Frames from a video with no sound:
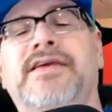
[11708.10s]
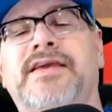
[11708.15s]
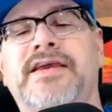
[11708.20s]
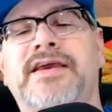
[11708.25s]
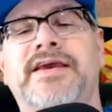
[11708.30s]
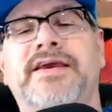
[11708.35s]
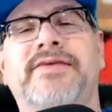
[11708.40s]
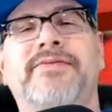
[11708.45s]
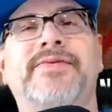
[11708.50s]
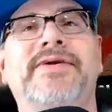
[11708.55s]

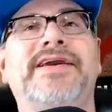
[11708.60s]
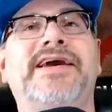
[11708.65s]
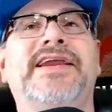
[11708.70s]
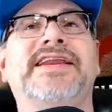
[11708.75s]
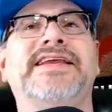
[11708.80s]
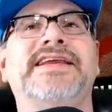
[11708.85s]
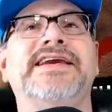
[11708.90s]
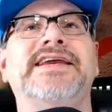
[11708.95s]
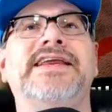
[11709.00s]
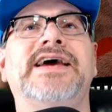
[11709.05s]
and we got
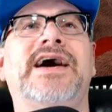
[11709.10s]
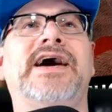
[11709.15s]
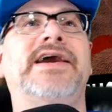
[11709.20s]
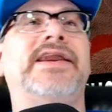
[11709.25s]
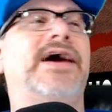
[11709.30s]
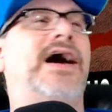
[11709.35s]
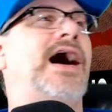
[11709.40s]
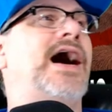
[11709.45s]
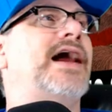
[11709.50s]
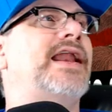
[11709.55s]
to get on
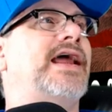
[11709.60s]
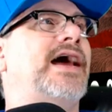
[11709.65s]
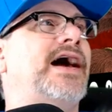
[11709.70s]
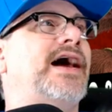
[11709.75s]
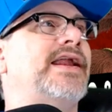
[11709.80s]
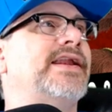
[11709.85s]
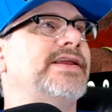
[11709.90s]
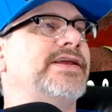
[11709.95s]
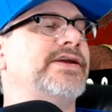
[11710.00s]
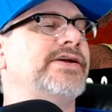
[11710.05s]
out
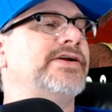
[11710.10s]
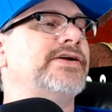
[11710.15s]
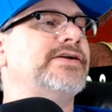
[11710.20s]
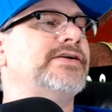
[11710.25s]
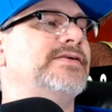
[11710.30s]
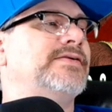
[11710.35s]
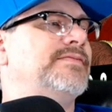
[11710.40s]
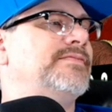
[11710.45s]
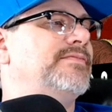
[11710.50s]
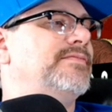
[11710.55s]
out of
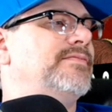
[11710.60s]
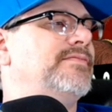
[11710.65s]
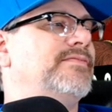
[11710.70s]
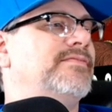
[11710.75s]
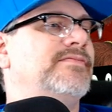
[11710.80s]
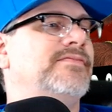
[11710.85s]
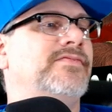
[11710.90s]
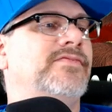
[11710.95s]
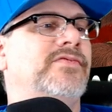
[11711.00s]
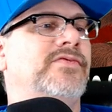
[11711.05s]
here.
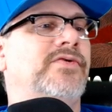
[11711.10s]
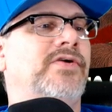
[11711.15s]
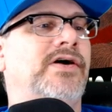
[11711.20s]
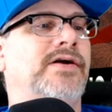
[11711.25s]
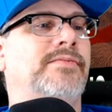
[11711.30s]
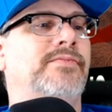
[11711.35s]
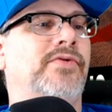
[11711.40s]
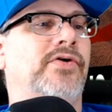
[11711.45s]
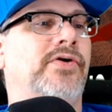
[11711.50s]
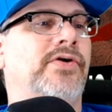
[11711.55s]

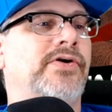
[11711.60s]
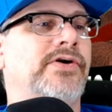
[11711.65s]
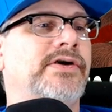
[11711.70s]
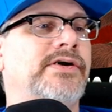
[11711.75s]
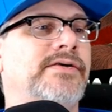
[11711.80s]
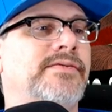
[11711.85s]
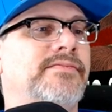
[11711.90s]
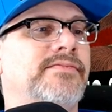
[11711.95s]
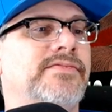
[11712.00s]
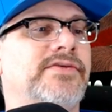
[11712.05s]
One
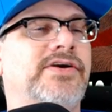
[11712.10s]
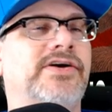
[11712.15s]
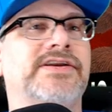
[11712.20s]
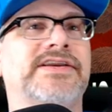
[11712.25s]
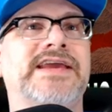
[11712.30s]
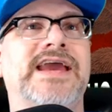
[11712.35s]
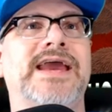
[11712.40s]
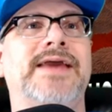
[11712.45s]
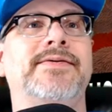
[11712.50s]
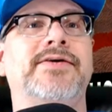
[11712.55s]
more good
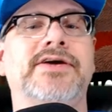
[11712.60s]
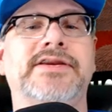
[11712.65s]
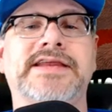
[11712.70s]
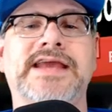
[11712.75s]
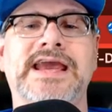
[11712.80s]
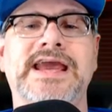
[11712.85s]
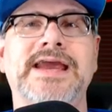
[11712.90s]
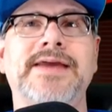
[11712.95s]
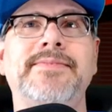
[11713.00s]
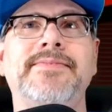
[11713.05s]
game, good
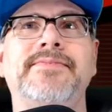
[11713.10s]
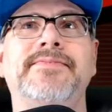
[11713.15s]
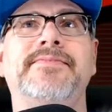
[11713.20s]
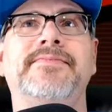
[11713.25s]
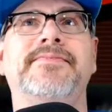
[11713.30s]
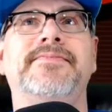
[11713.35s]
game,